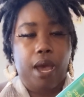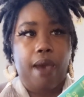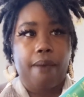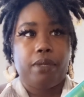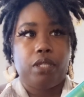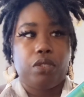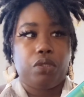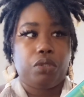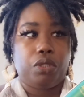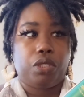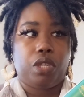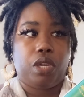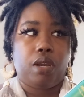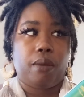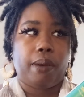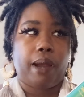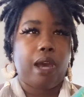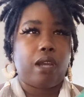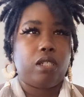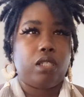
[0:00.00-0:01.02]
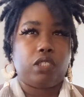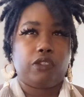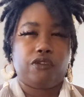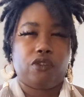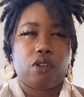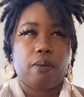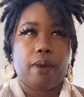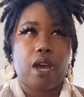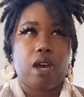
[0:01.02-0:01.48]
I've been using their products
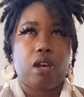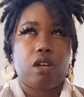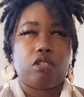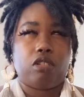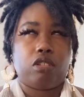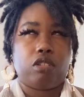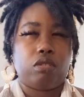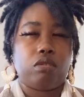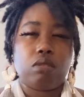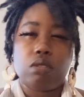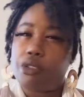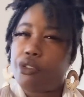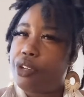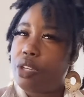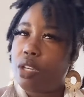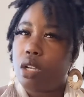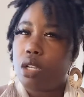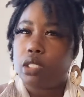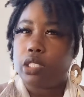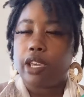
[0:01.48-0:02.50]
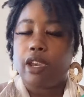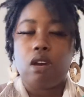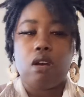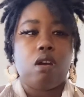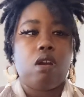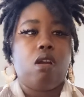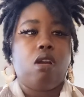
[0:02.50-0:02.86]
for about two or three years now.